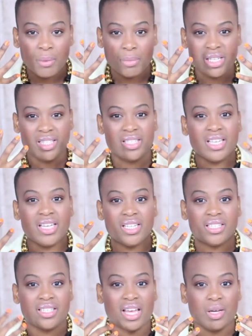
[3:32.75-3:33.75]
my skin
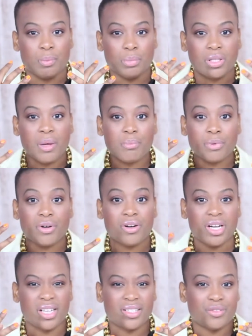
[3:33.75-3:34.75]
is like plumper
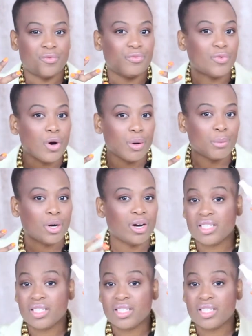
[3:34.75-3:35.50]
and firmer.